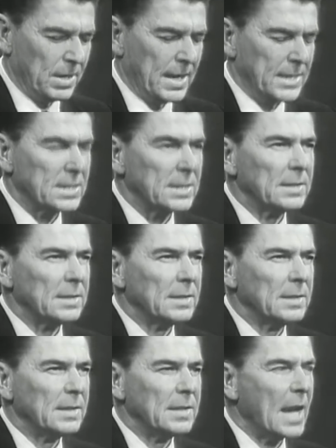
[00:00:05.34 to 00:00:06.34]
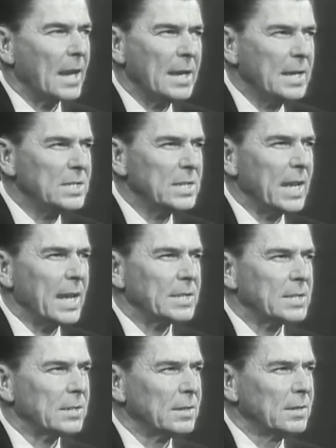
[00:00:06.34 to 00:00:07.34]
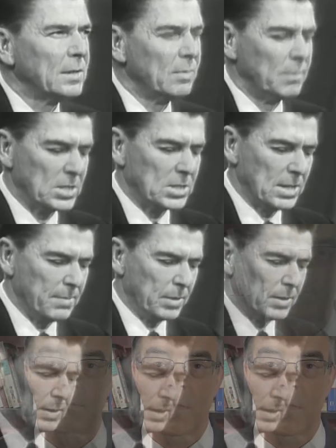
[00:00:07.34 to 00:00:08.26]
answer. Not an easy answer, but simple.